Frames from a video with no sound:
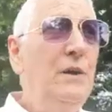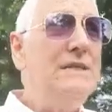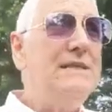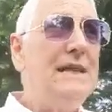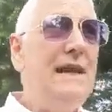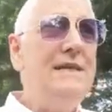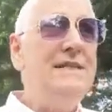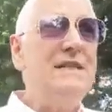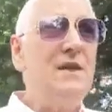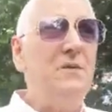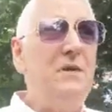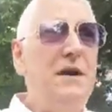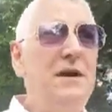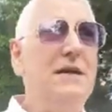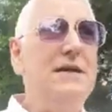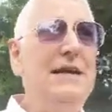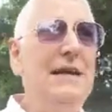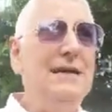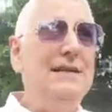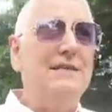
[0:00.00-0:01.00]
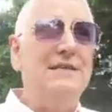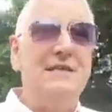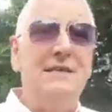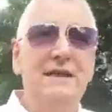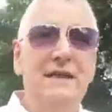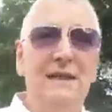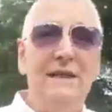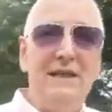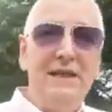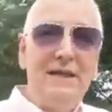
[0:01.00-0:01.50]
We say to our
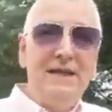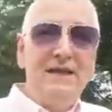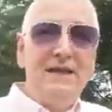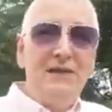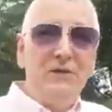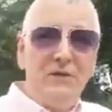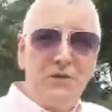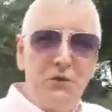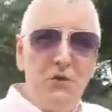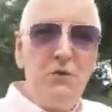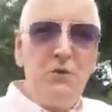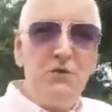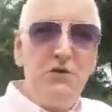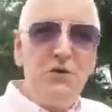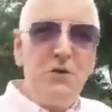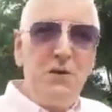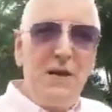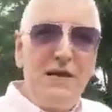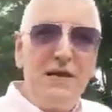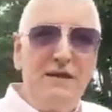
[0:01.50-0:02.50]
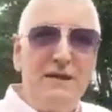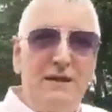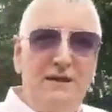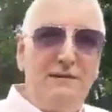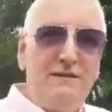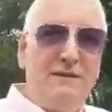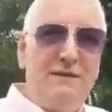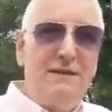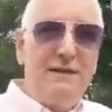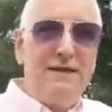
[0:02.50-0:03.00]
kids, you can do
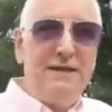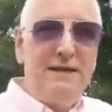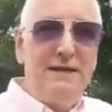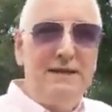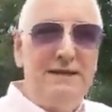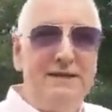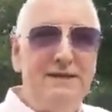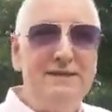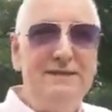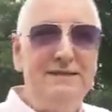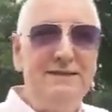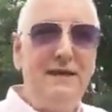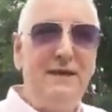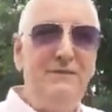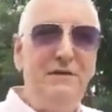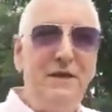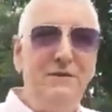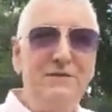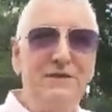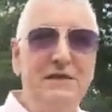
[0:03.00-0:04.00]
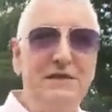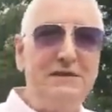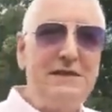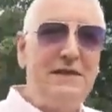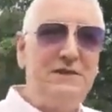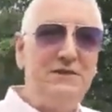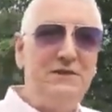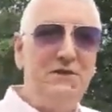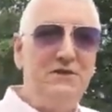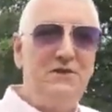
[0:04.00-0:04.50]
anything. Have you ever said
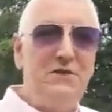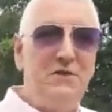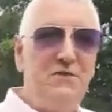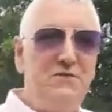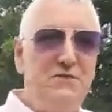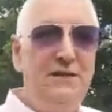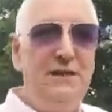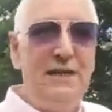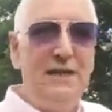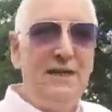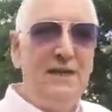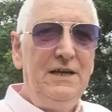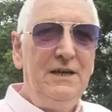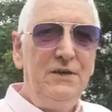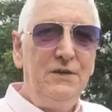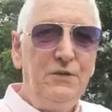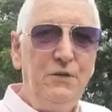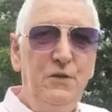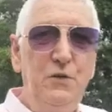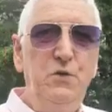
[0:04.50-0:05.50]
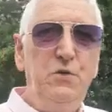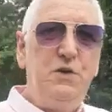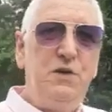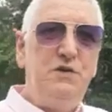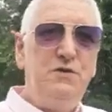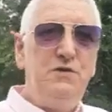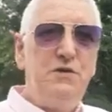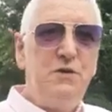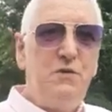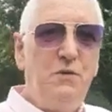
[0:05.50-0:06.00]
that to your children? You
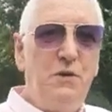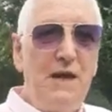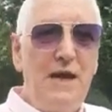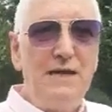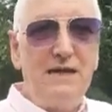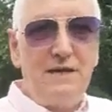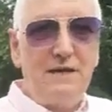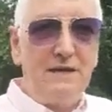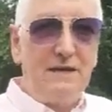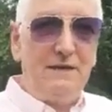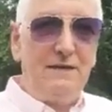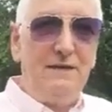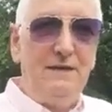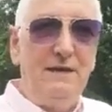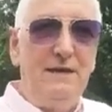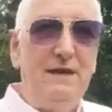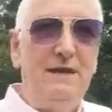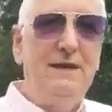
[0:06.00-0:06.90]
can do anything.